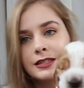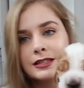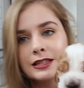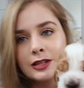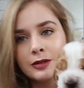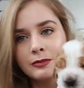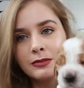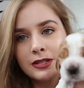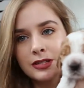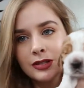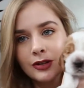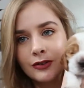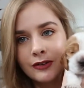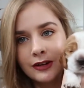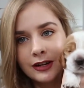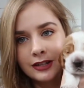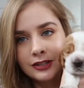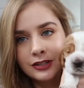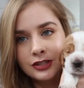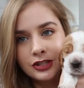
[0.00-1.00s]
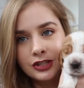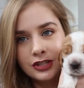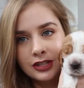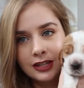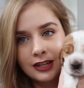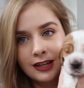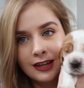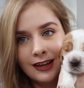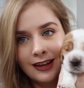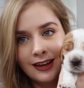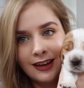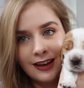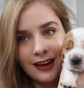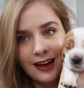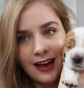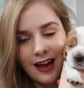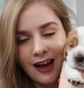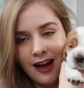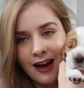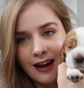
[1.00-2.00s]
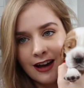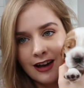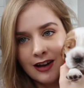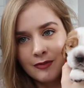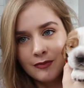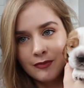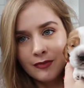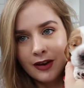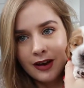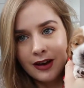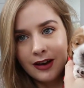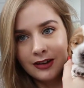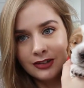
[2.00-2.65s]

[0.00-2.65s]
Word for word: is little Miss Orange. Um,